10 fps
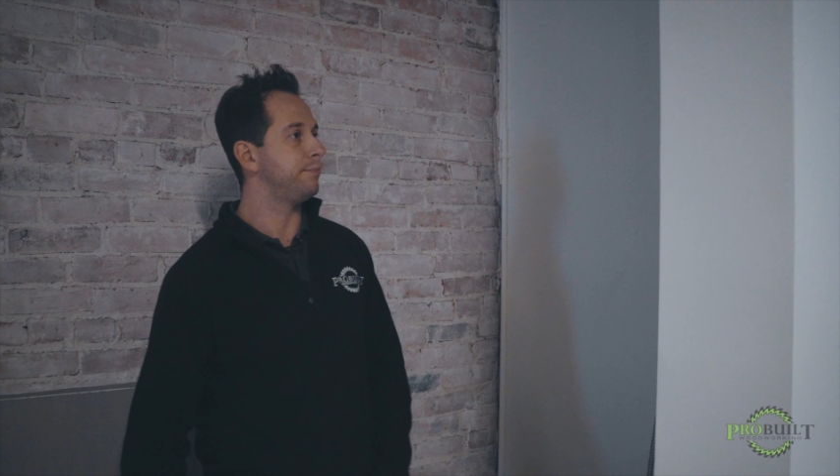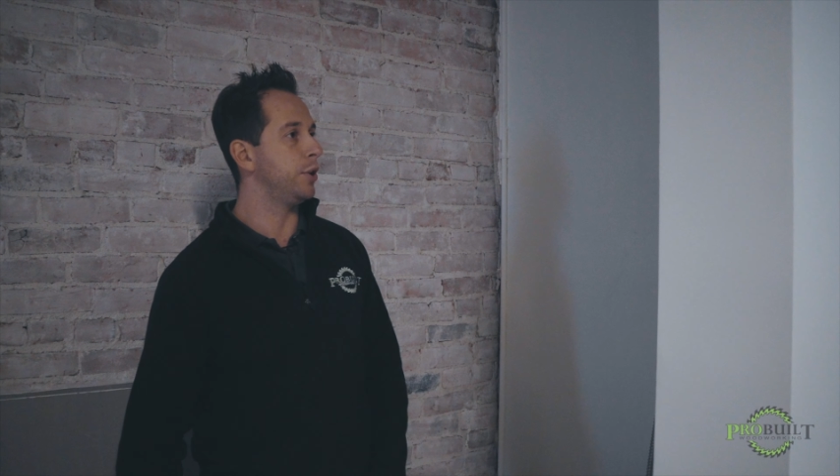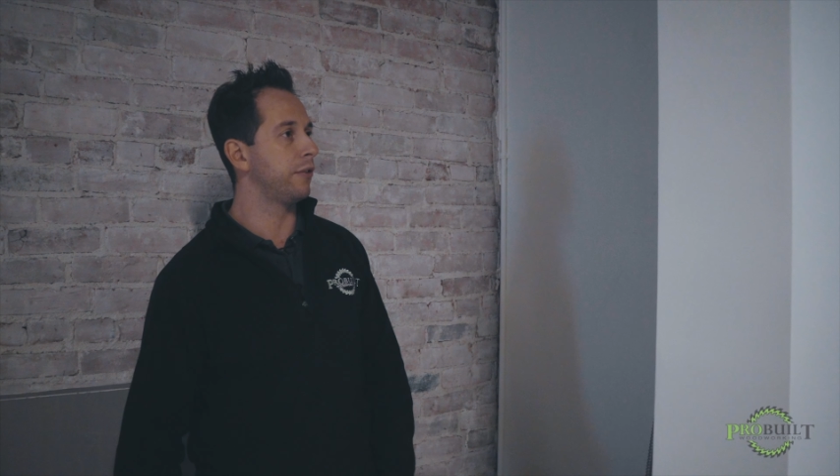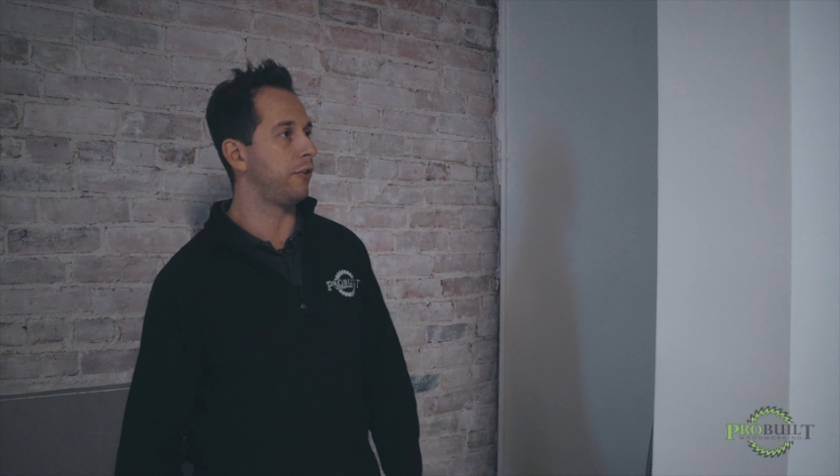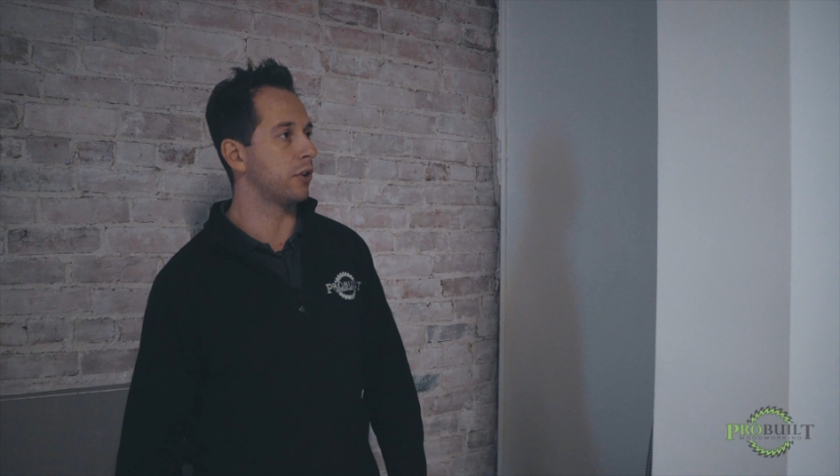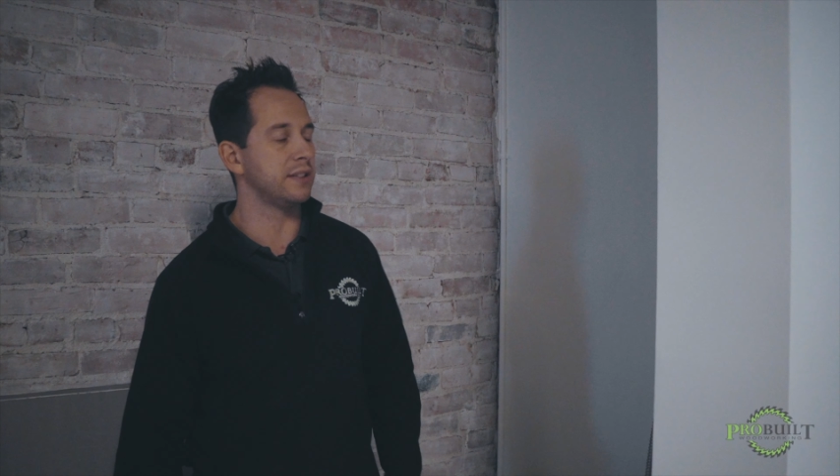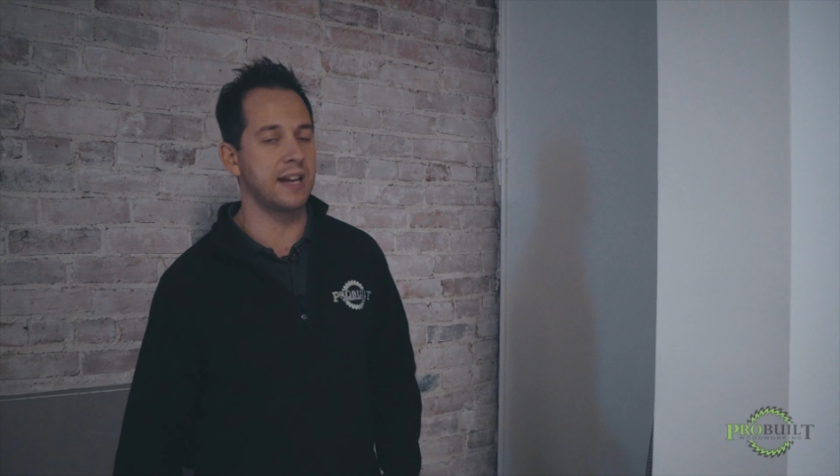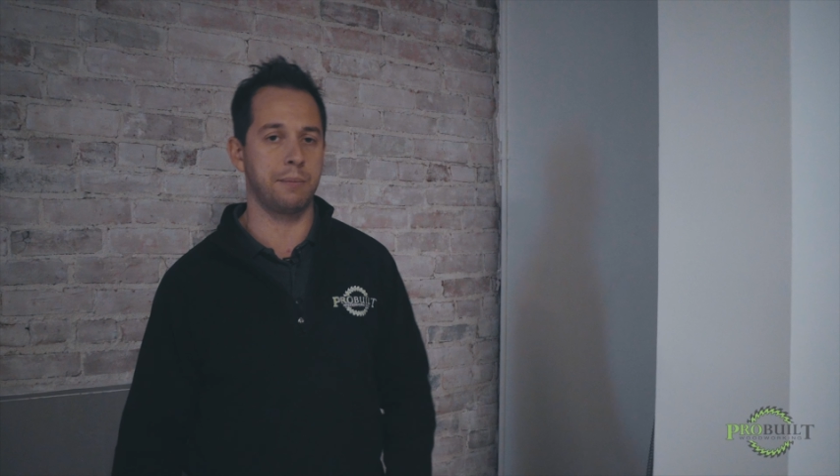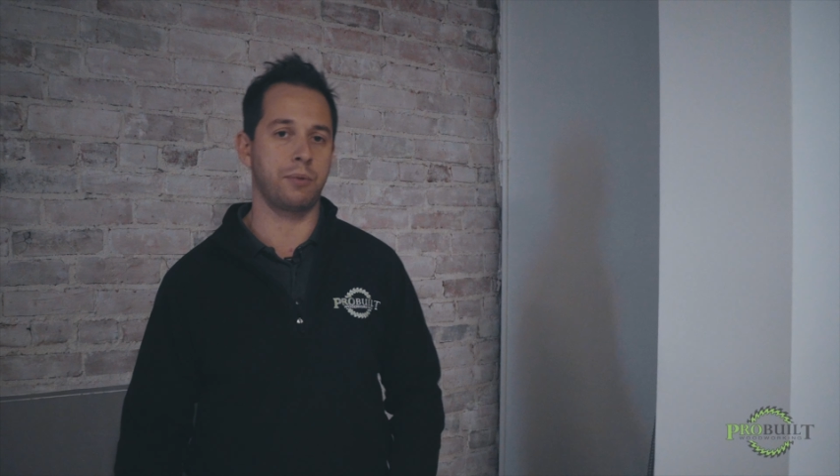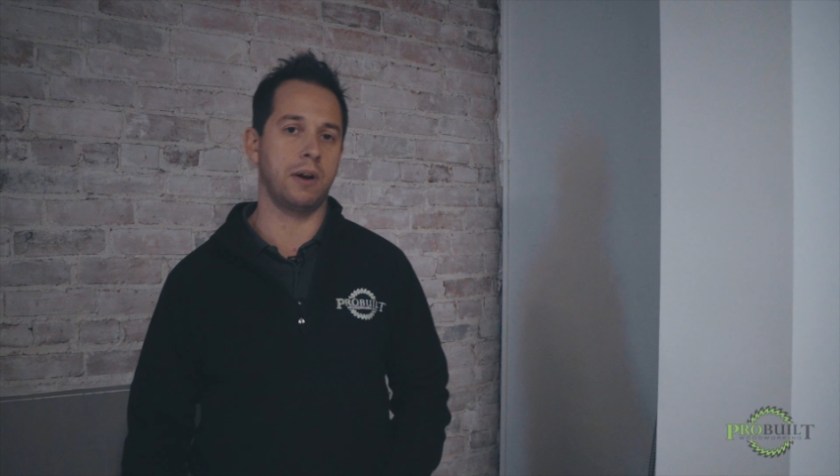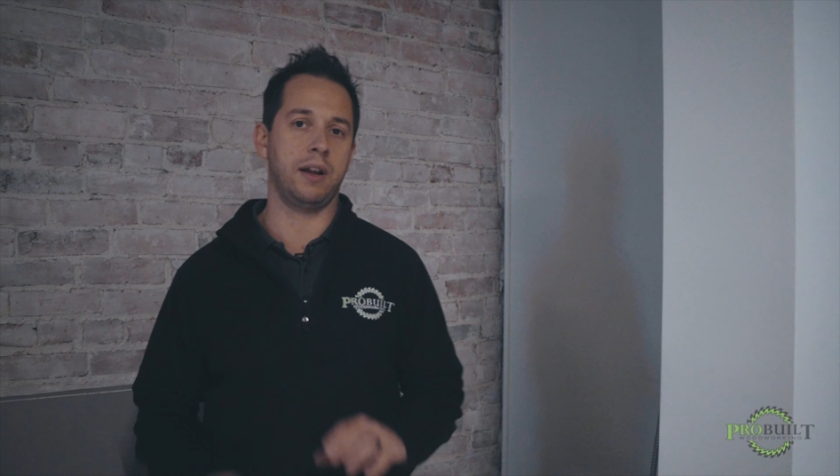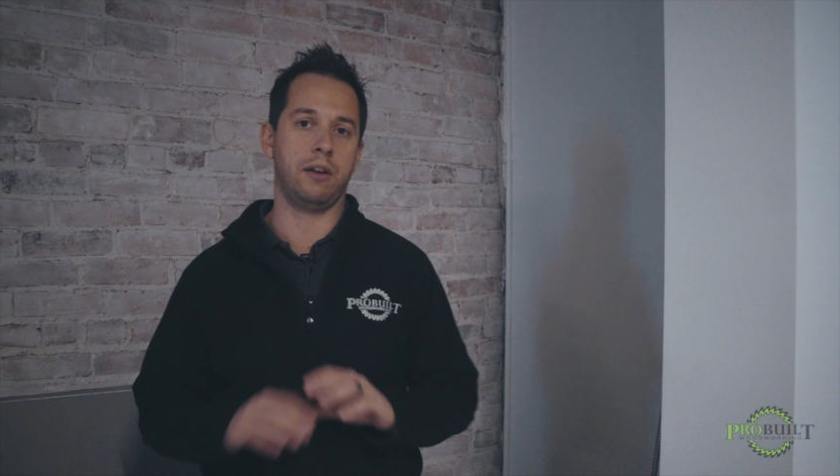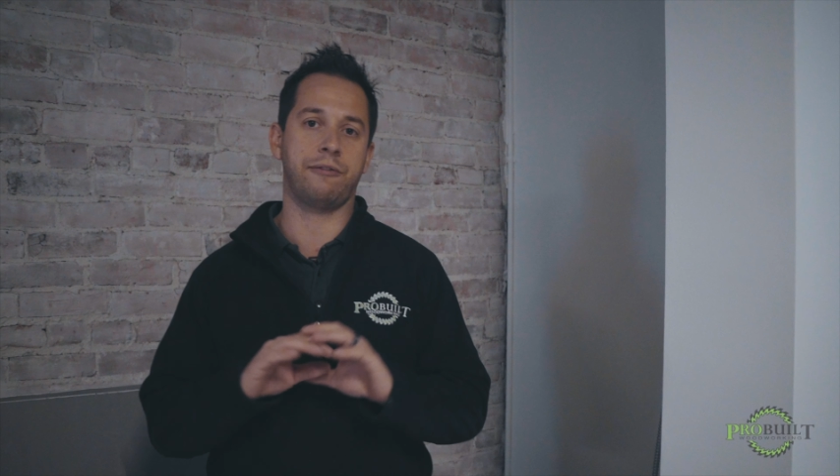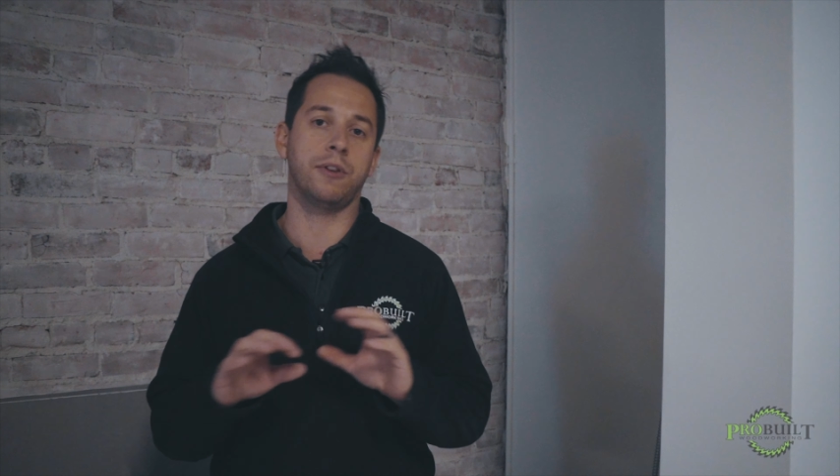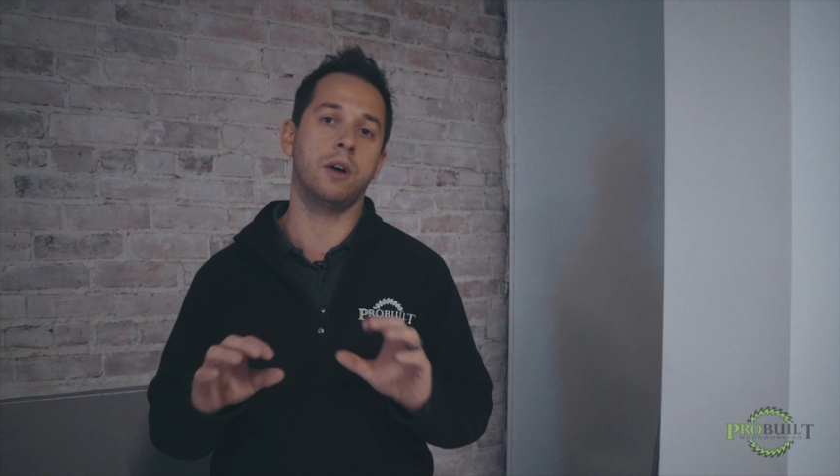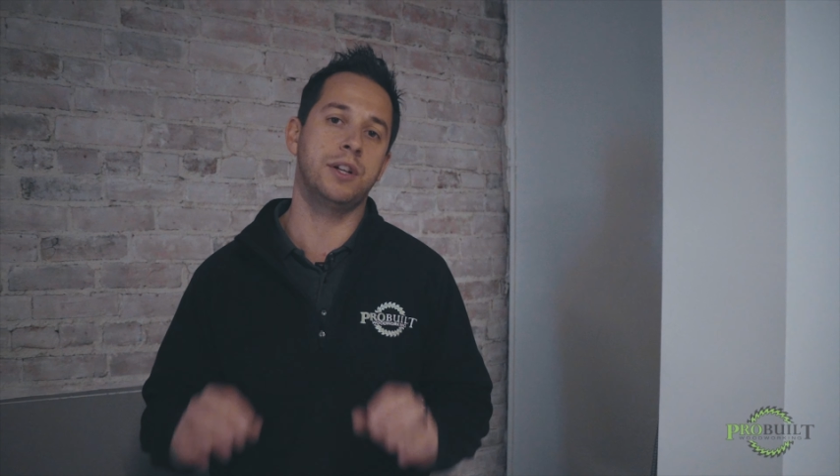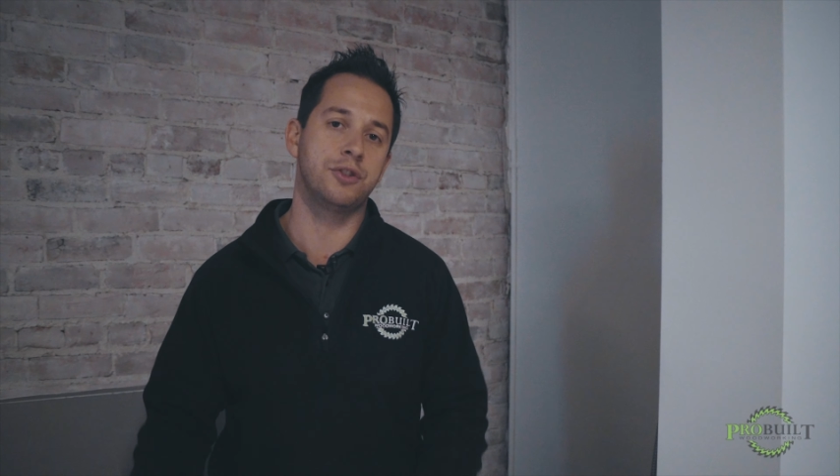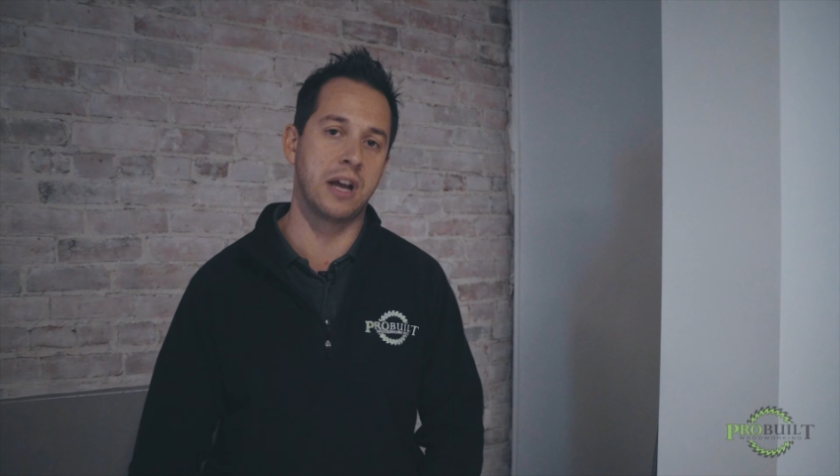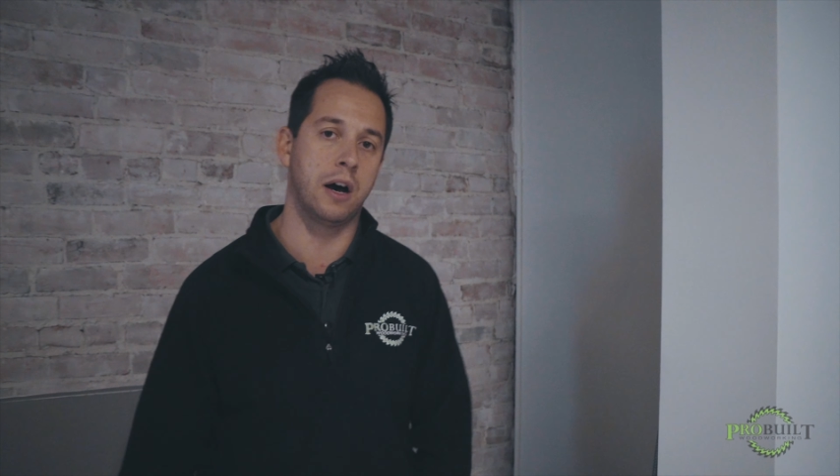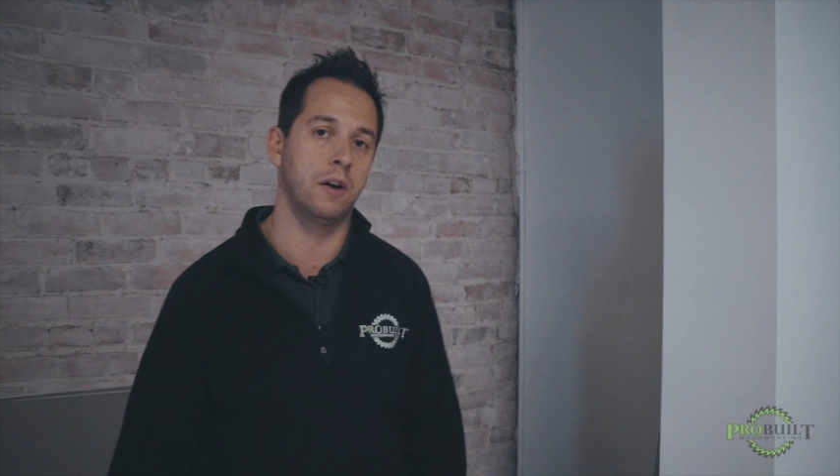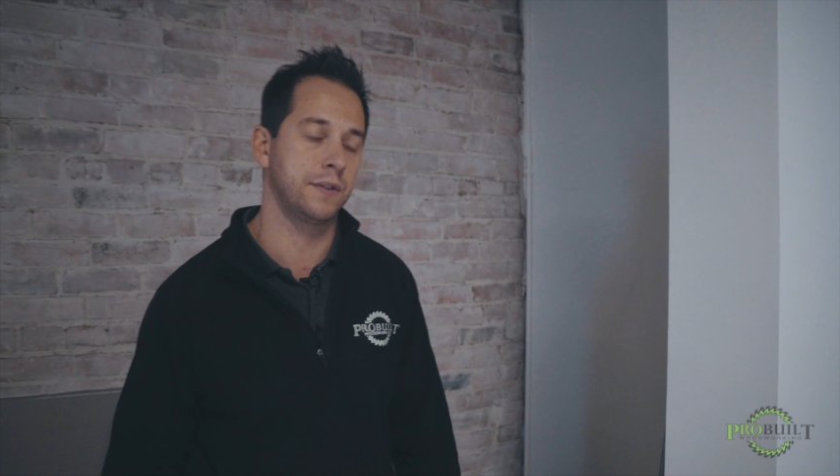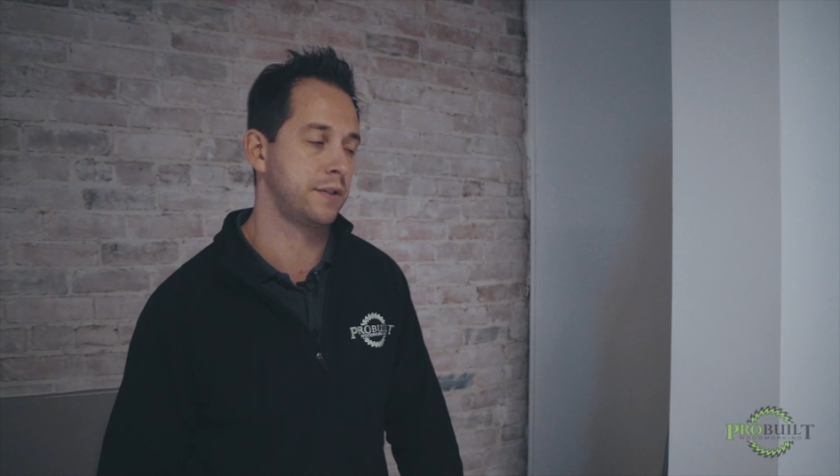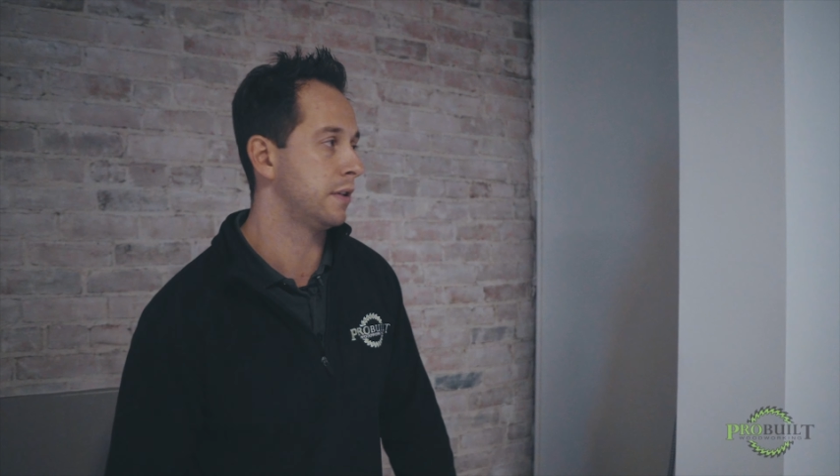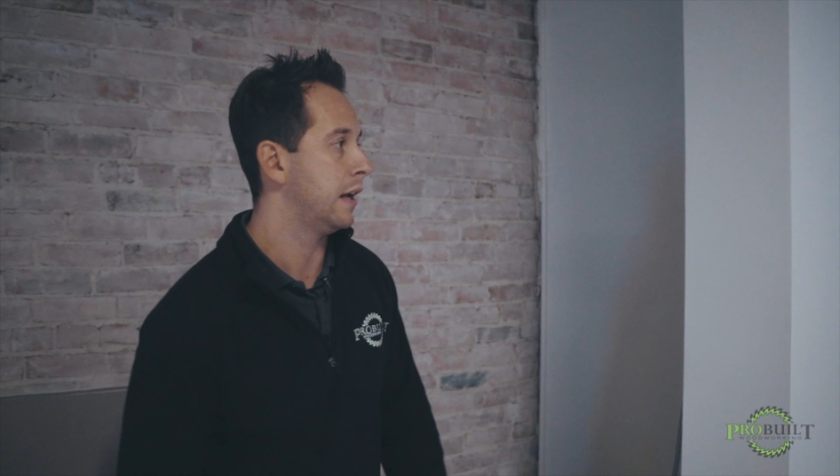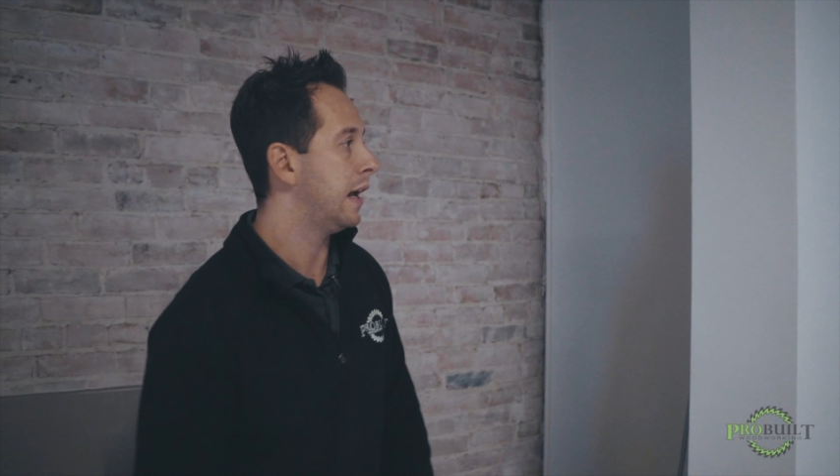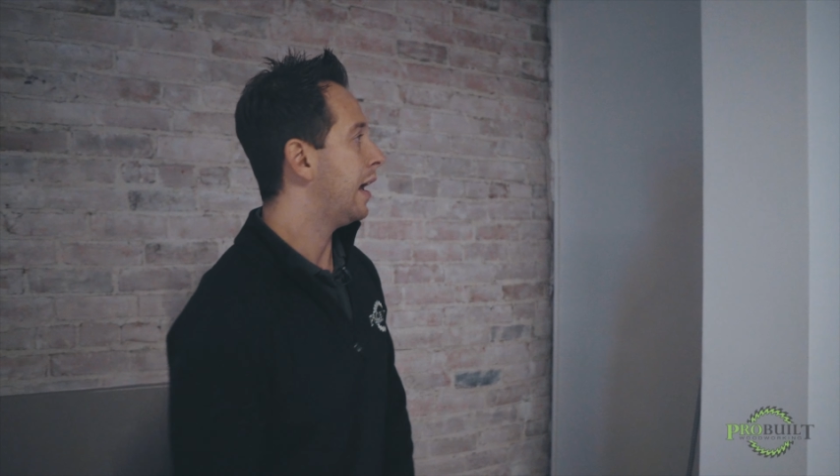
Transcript: beautiful contemporary floating shelves